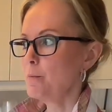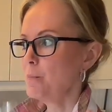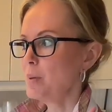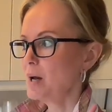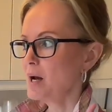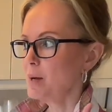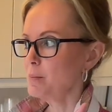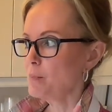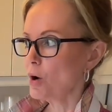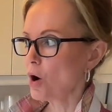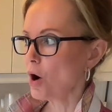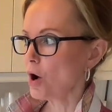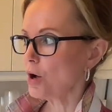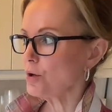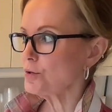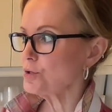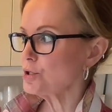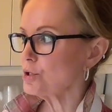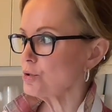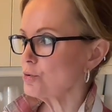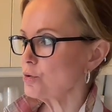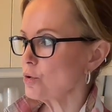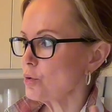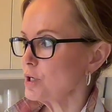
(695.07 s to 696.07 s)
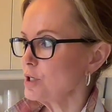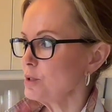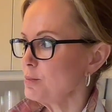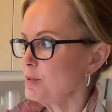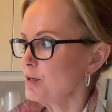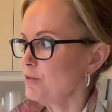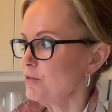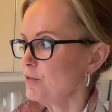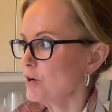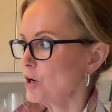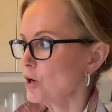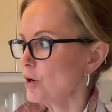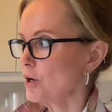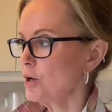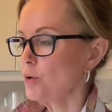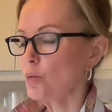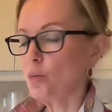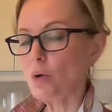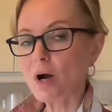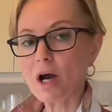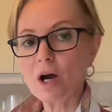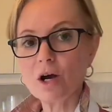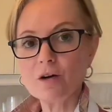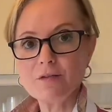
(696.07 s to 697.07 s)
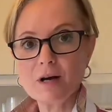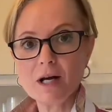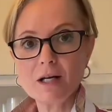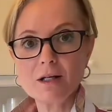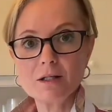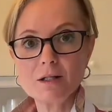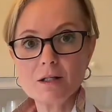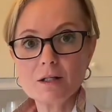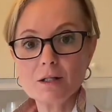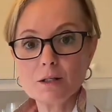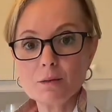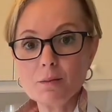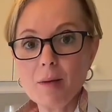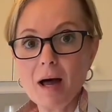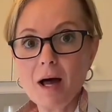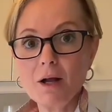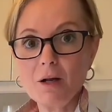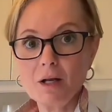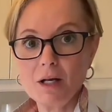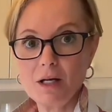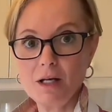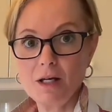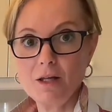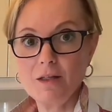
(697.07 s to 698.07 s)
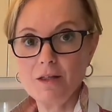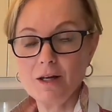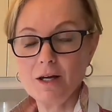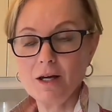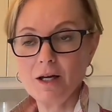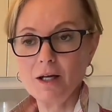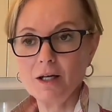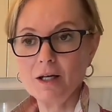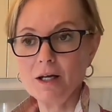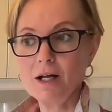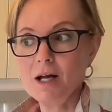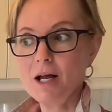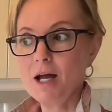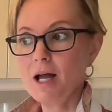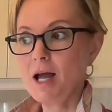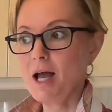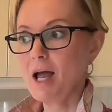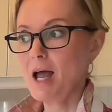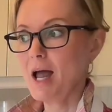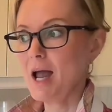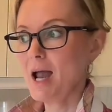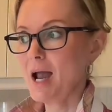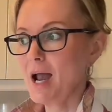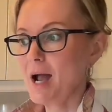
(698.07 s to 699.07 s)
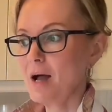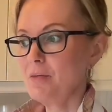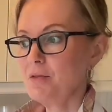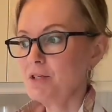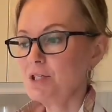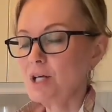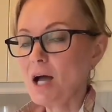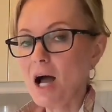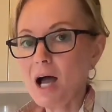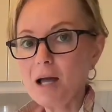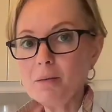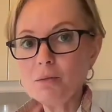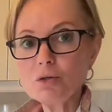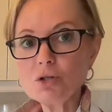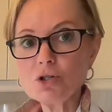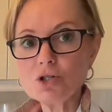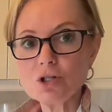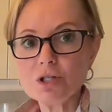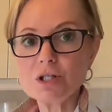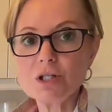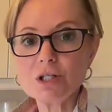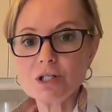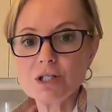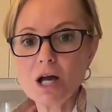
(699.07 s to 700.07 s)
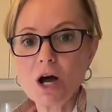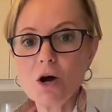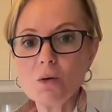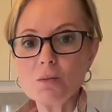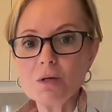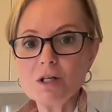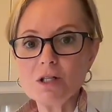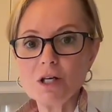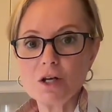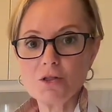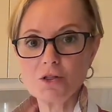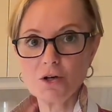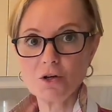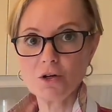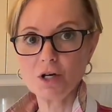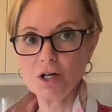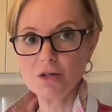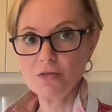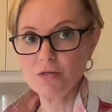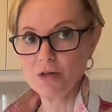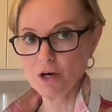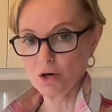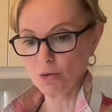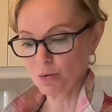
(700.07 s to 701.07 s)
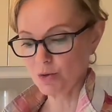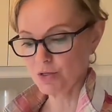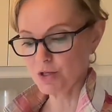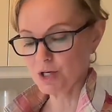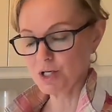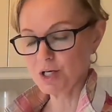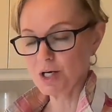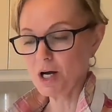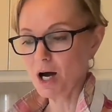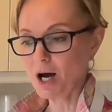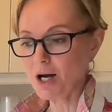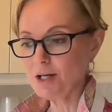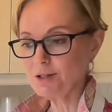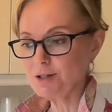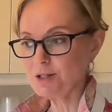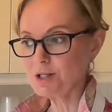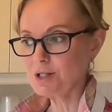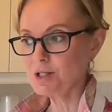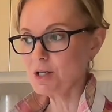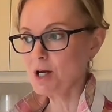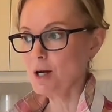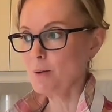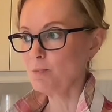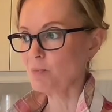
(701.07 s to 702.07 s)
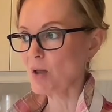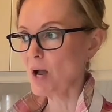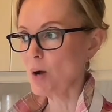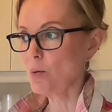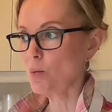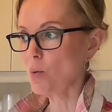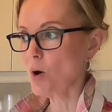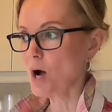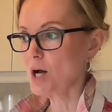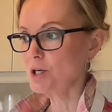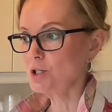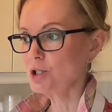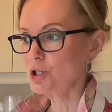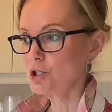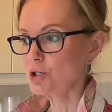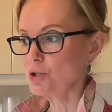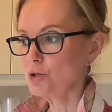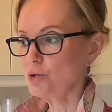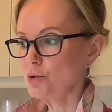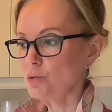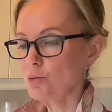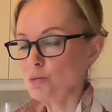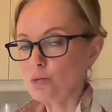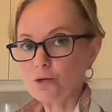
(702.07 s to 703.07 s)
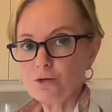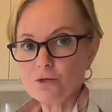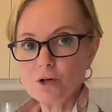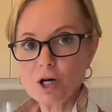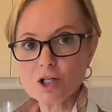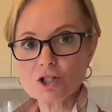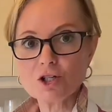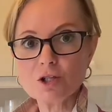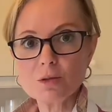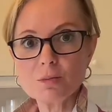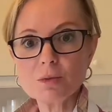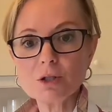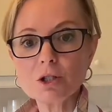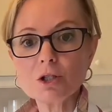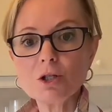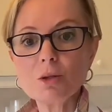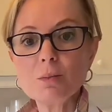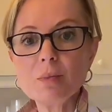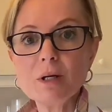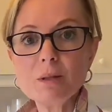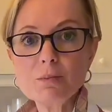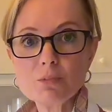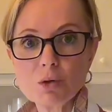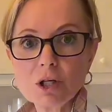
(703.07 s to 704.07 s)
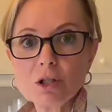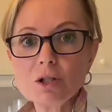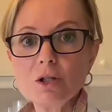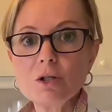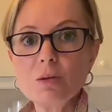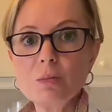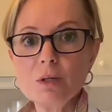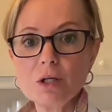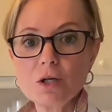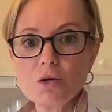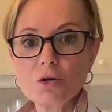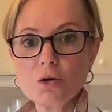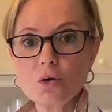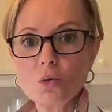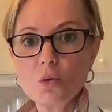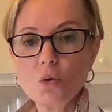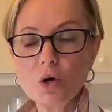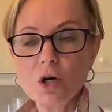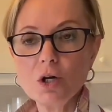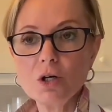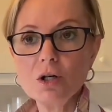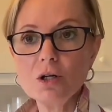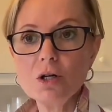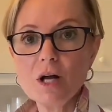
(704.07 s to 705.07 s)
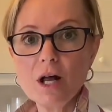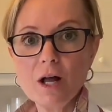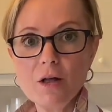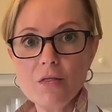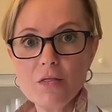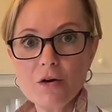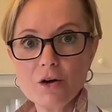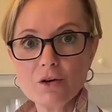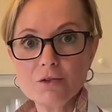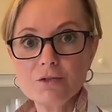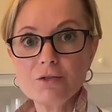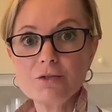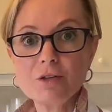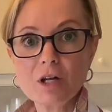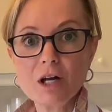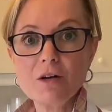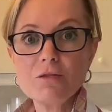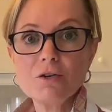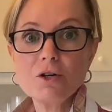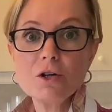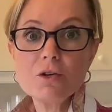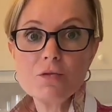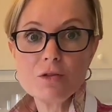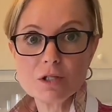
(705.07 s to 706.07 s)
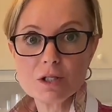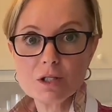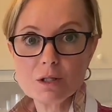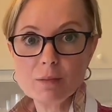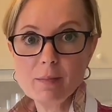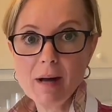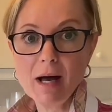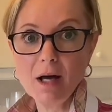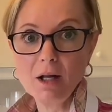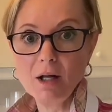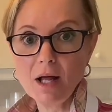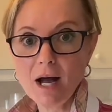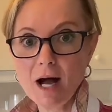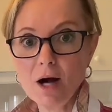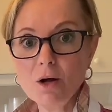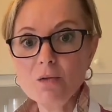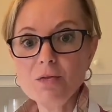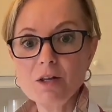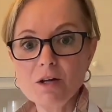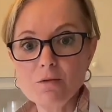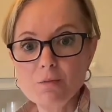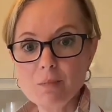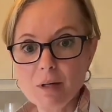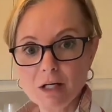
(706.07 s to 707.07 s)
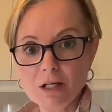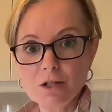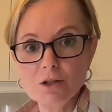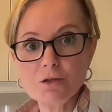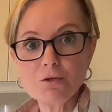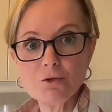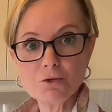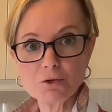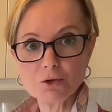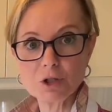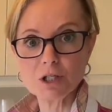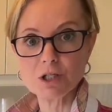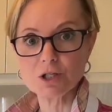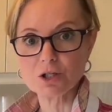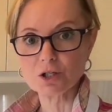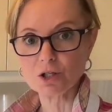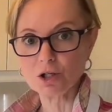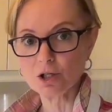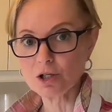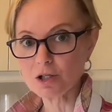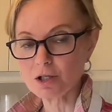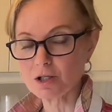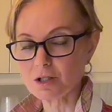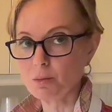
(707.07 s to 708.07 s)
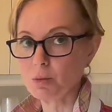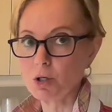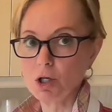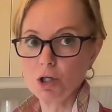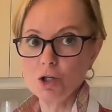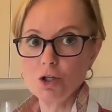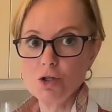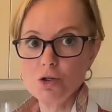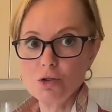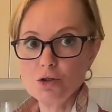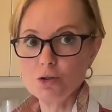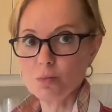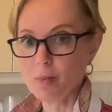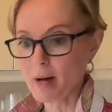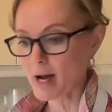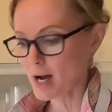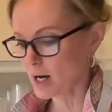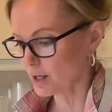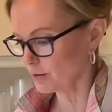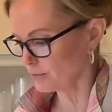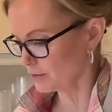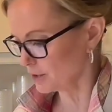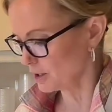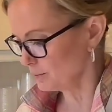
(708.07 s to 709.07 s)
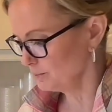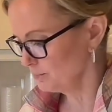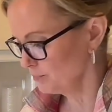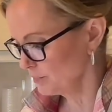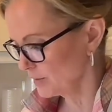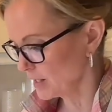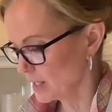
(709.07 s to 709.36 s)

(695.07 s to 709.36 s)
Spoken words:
but I'm also going to be very aware if I can smell anything. And the timer's just to tell me that they're in there. With the nuts, I want to refresh them a little bit, bring a little bit of their oil and their flavor, the smell out. They've been in the freezer because I bought a huge bag of them